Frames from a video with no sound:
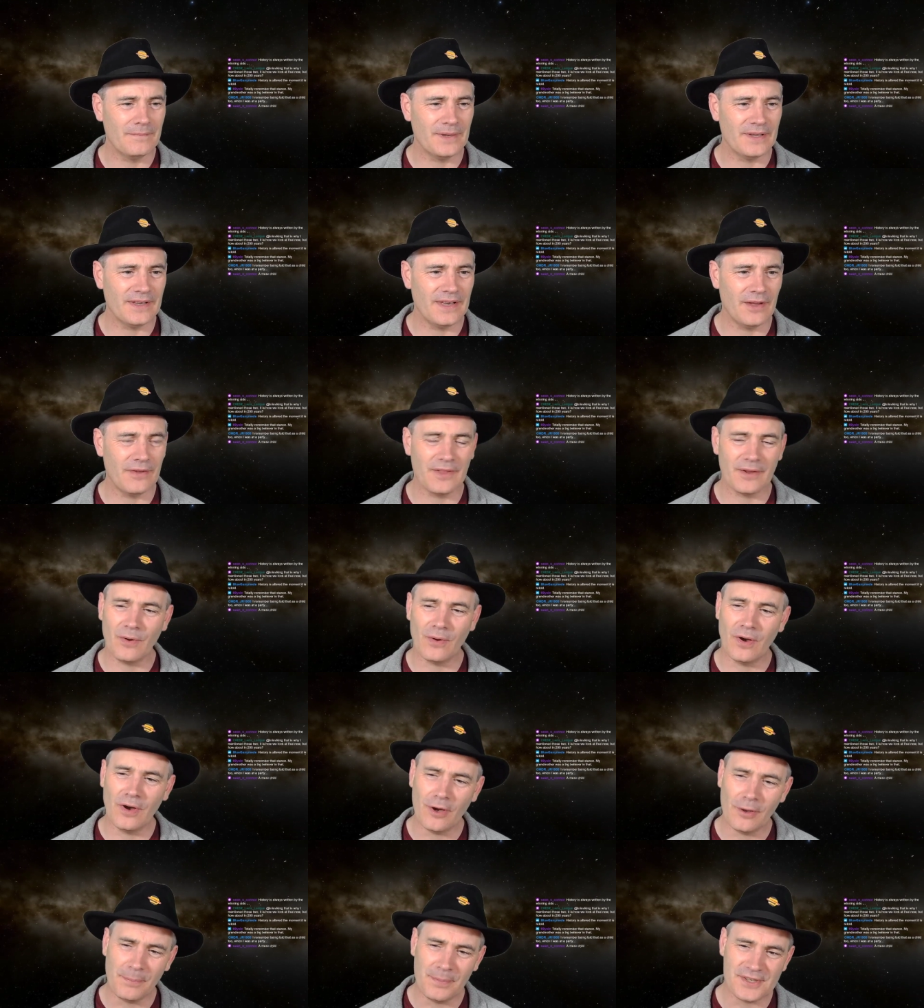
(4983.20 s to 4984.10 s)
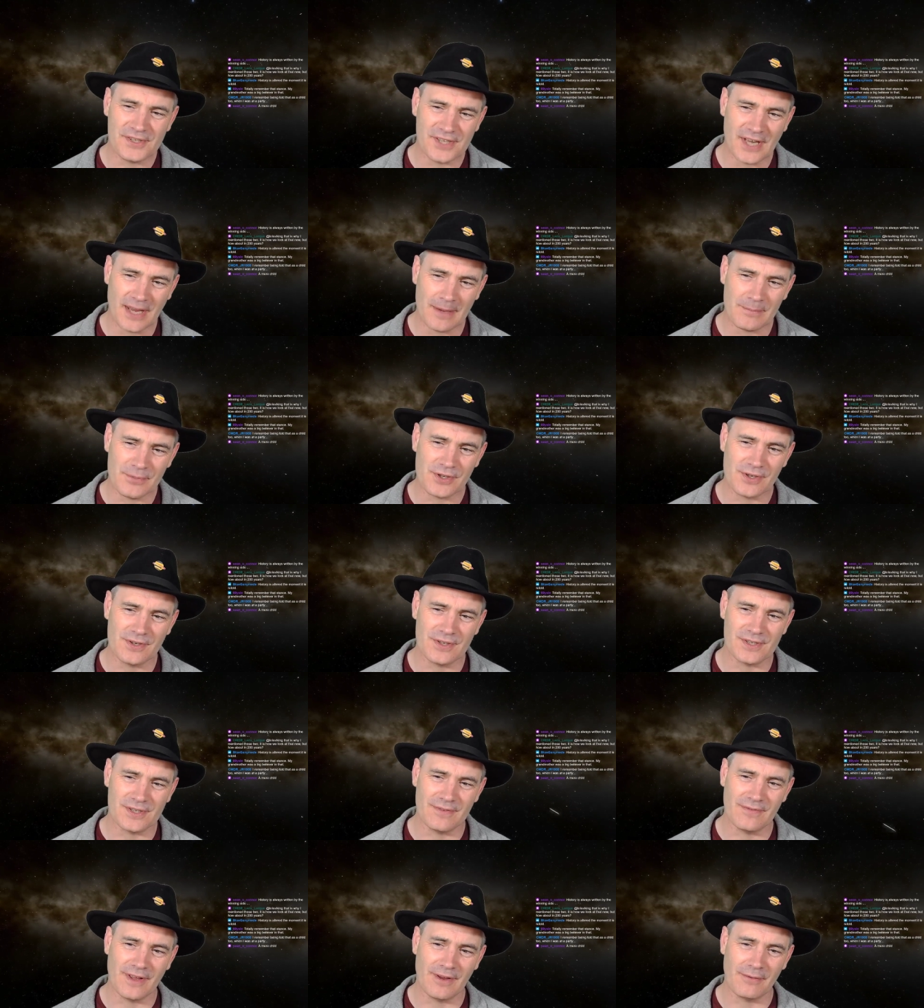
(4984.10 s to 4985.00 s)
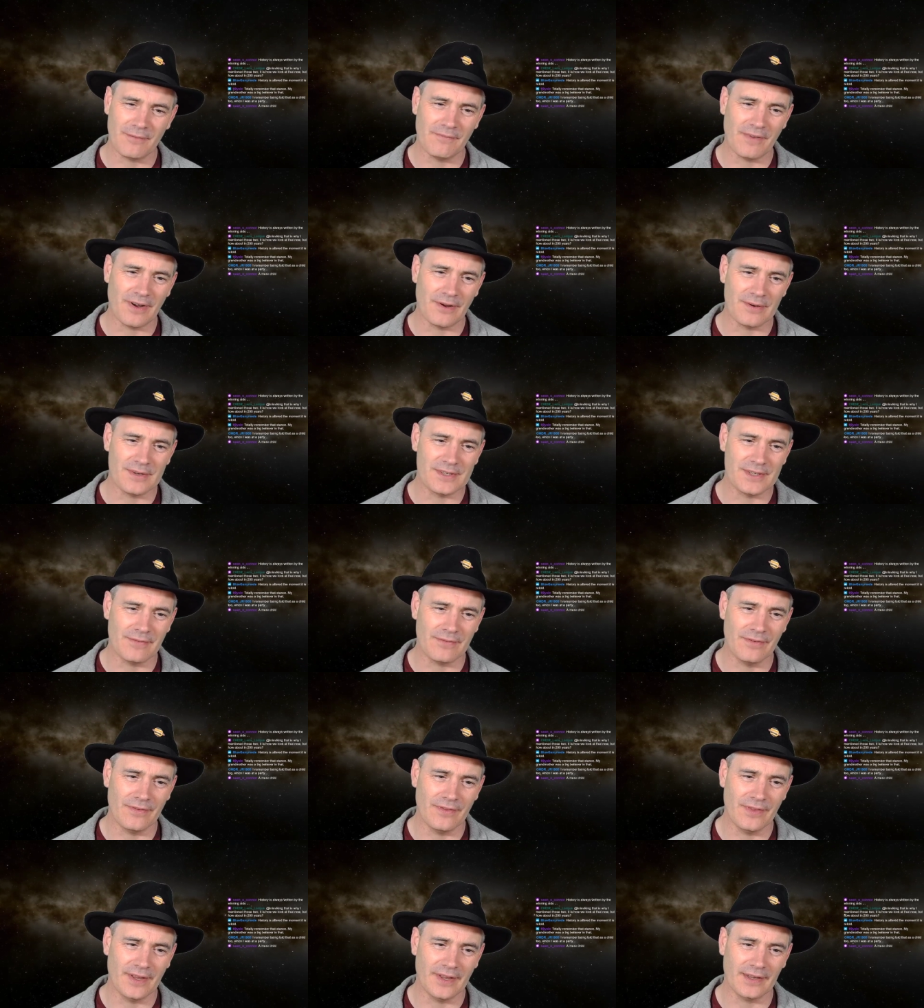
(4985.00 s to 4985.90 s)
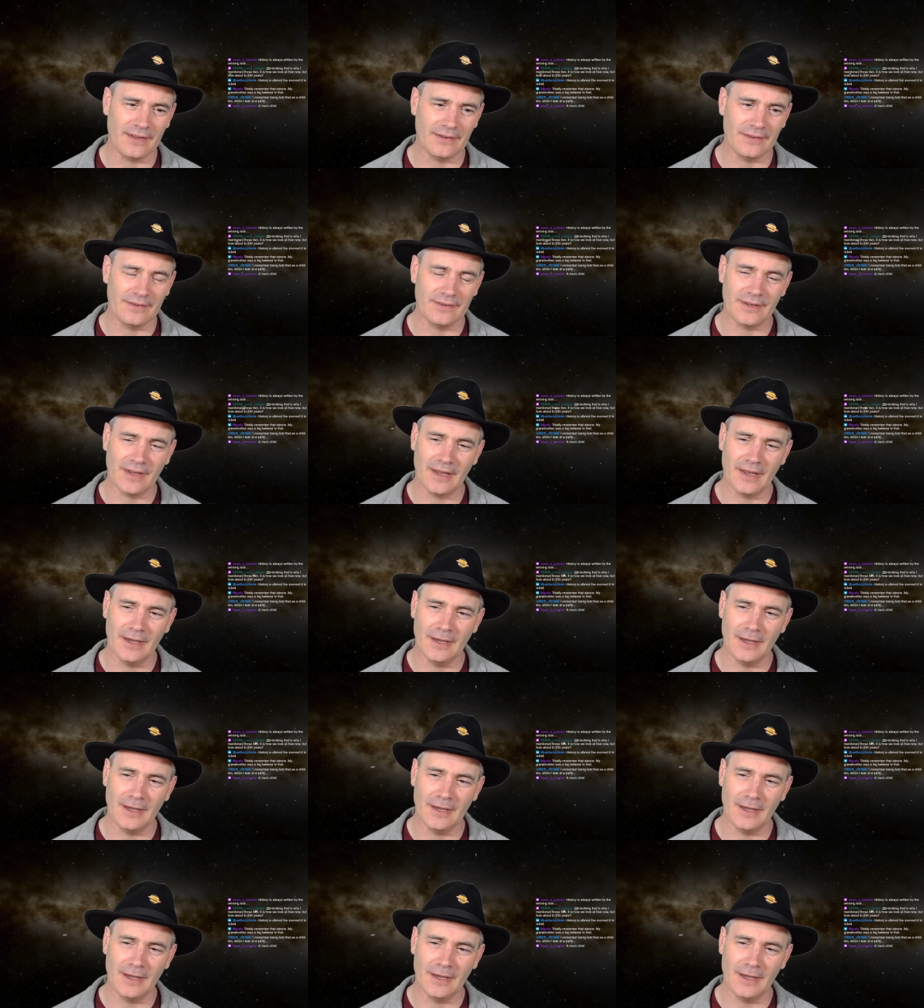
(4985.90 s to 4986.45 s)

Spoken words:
there are perceptions of their various different things.